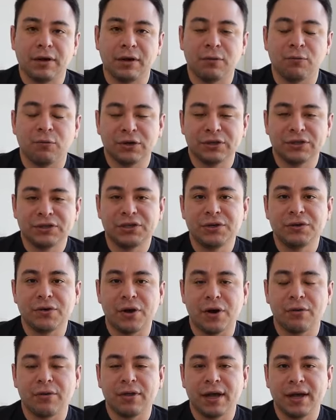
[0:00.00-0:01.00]
And once you
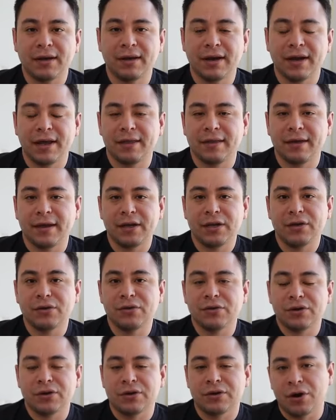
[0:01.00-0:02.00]
know that, then
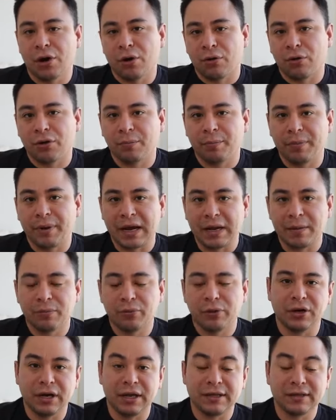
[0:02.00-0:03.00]
you know all the pain
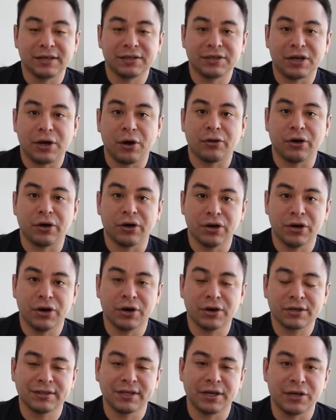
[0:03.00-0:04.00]
points. It's actually all the
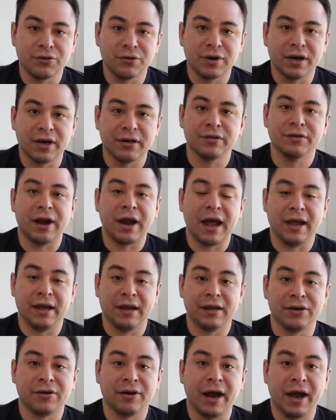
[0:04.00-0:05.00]
hooks that you can use
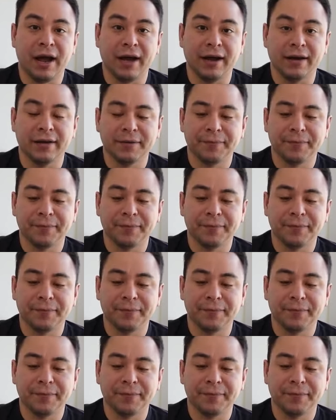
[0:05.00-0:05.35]
in your ad.